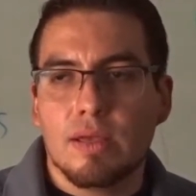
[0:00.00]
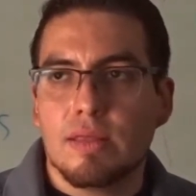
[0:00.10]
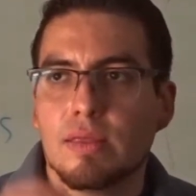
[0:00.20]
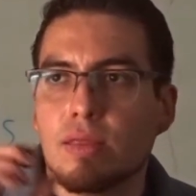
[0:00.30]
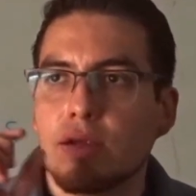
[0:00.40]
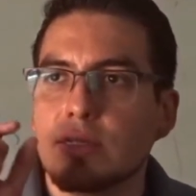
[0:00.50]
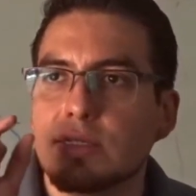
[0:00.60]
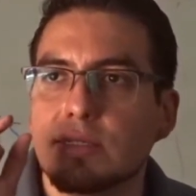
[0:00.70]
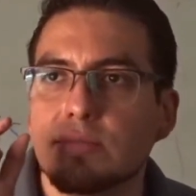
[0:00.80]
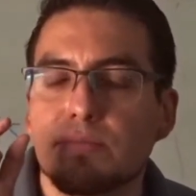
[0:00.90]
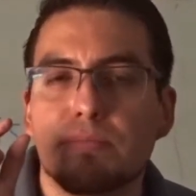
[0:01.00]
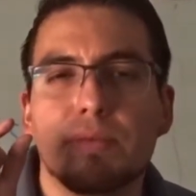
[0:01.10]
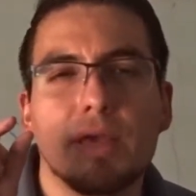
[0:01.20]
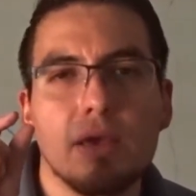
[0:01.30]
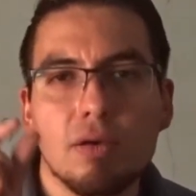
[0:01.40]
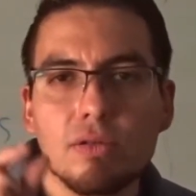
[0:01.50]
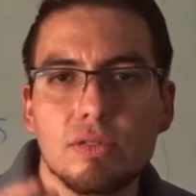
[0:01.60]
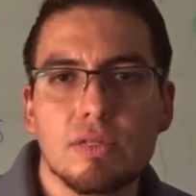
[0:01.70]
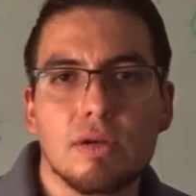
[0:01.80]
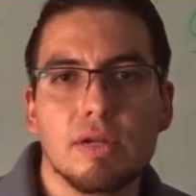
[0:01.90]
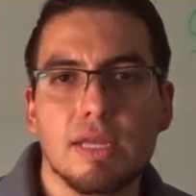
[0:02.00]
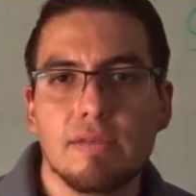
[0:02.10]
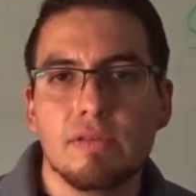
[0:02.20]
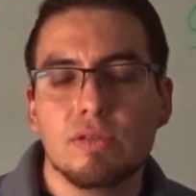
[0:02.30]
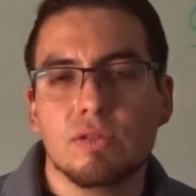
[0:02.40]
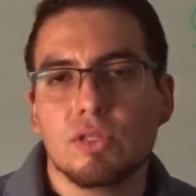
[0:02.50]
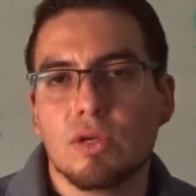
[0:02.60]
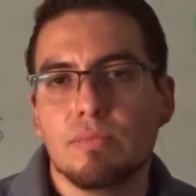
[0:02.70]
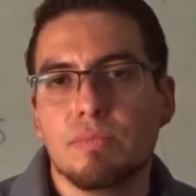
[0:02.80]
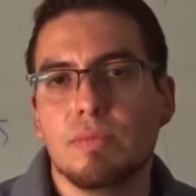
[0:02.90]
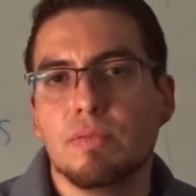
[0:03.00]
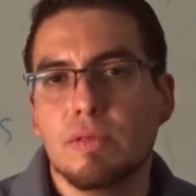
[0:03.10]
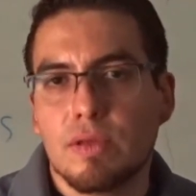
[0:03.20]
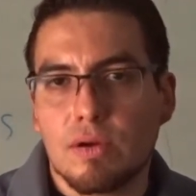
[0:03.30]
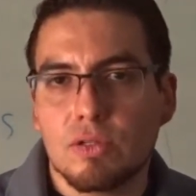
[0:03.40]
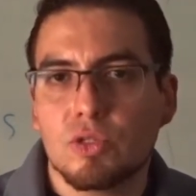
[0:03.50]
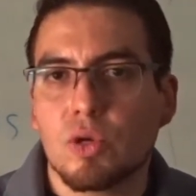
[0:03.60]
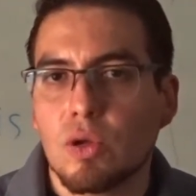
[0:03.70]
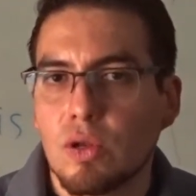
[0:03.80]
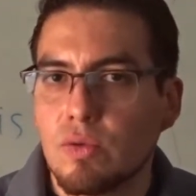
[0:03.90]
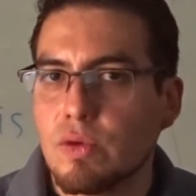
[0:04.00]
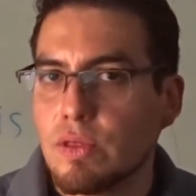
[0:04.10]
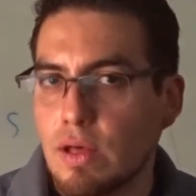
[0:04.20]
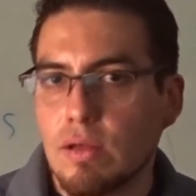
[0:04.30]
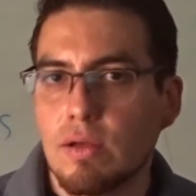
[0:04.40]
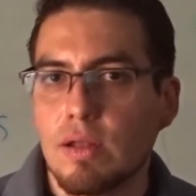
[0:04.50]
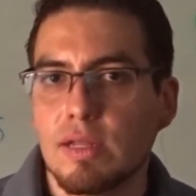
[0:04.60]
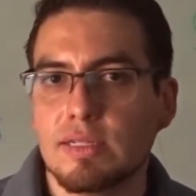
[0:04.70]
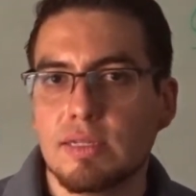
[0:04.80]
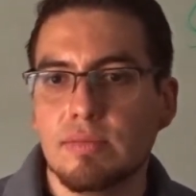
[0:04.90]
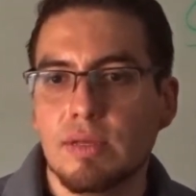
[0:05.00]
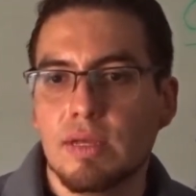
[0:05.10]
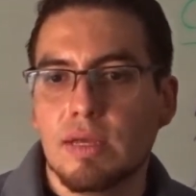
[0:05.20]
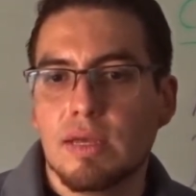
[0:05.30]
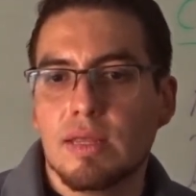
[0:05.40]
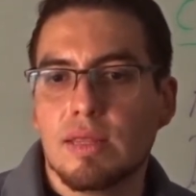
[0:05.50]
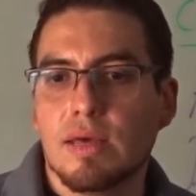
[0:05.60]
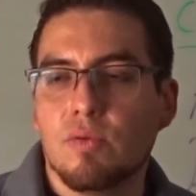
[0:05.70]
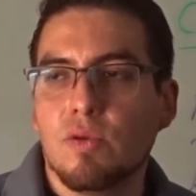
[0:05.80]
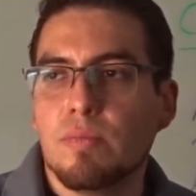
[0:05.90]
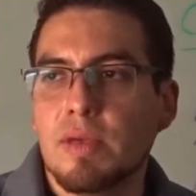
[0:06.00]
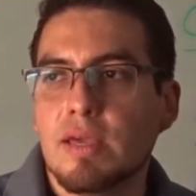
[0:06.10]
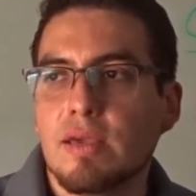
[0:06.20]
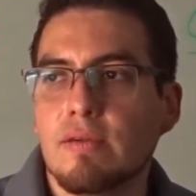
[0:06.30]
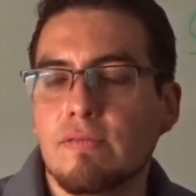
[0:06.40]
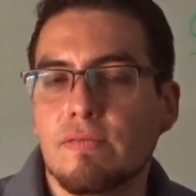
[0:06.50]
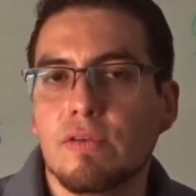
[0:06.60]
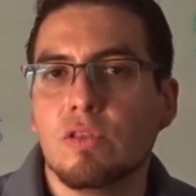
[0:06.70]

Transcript: There's pills that are given to some people that are struggling with alcoholism that would make them feel